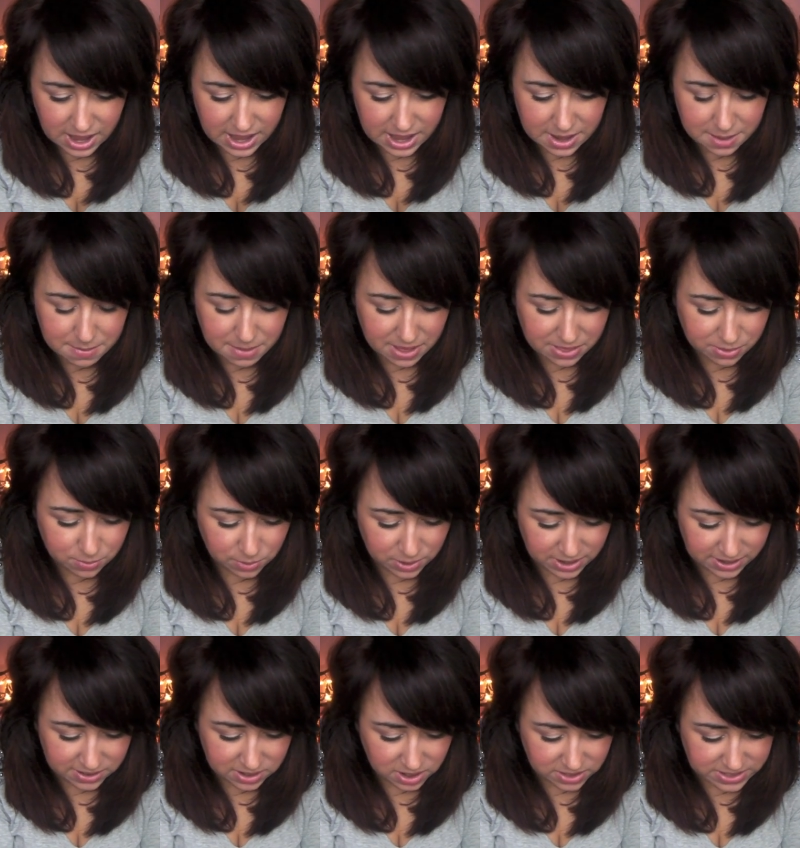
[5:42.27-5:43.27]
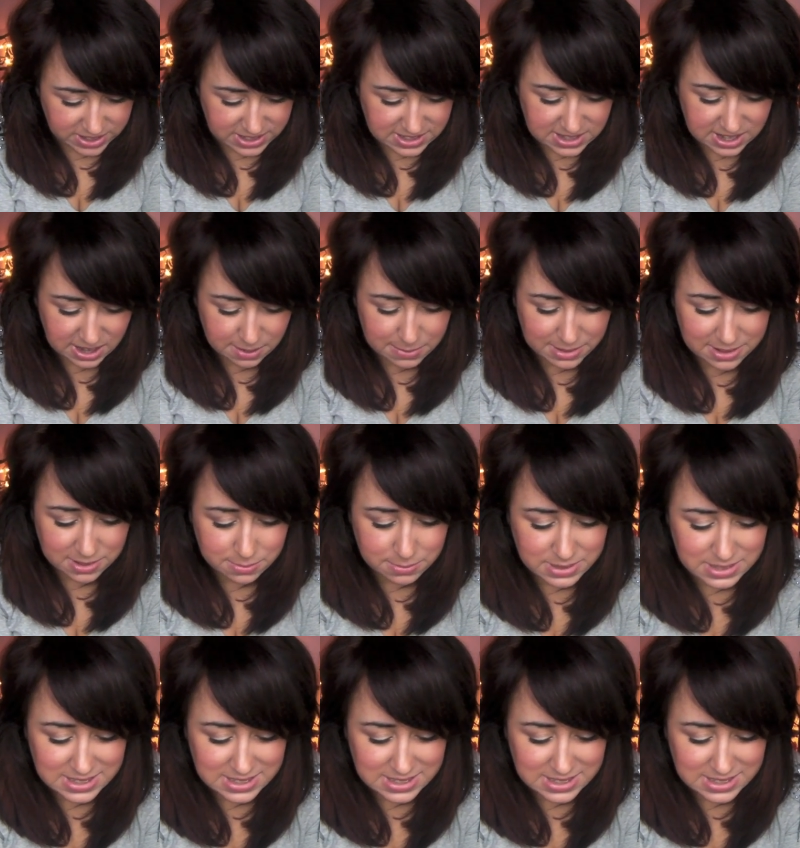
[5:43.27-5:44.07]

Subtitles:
And the one I got this time is number